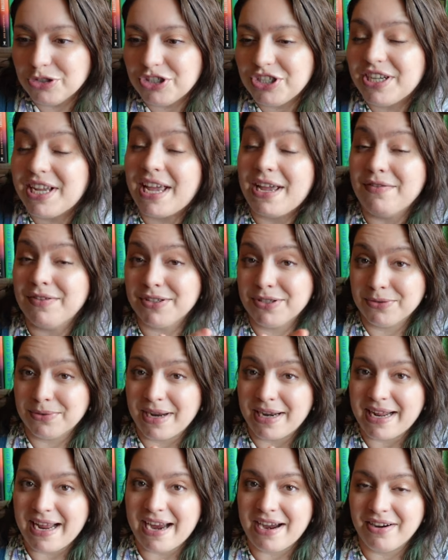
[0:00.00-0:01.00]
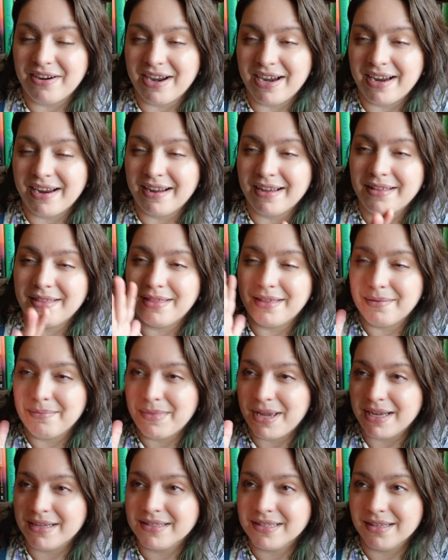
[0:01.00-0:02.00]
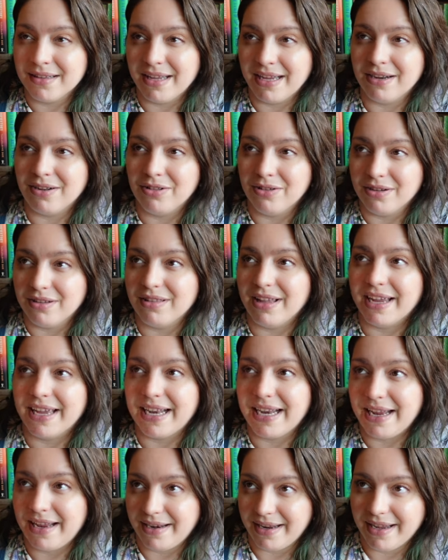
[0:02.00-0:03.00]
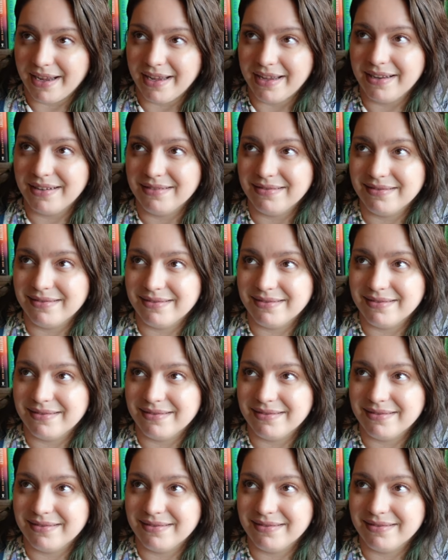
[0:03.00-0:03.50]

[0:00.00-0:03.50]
she gave us a red herring that makes Celaena look like an idiot.